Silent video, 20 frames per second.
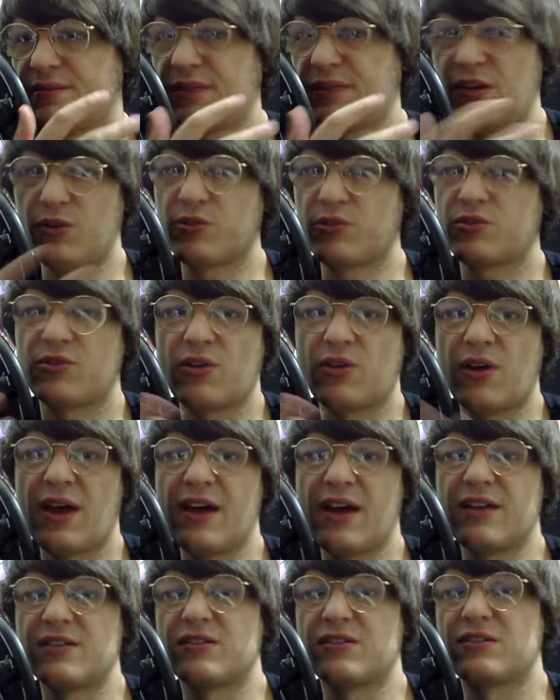it also
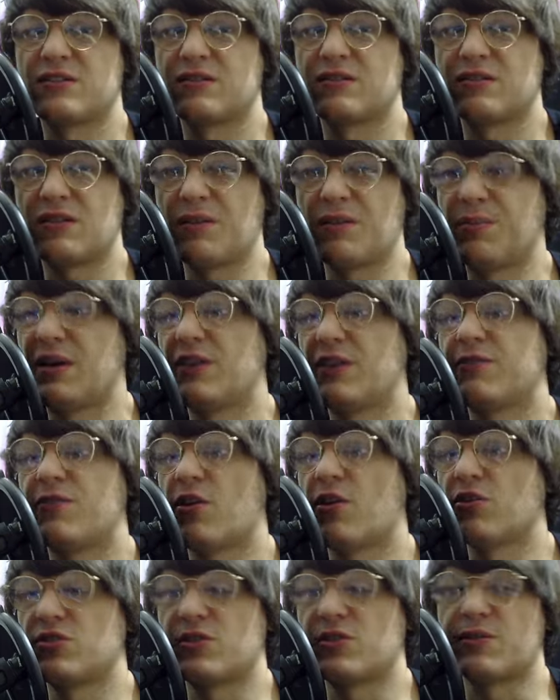has a better
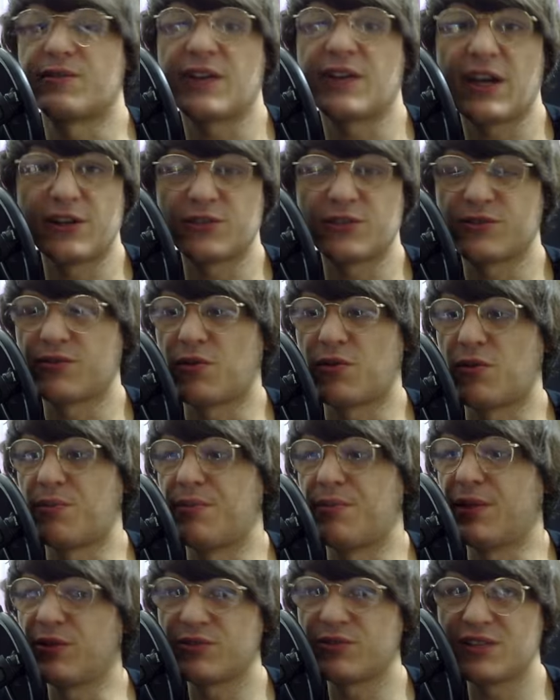version of Chaos
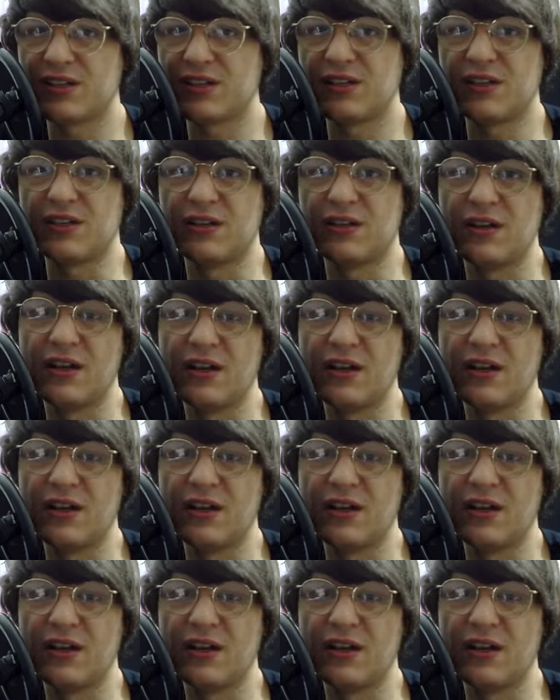Form built in it.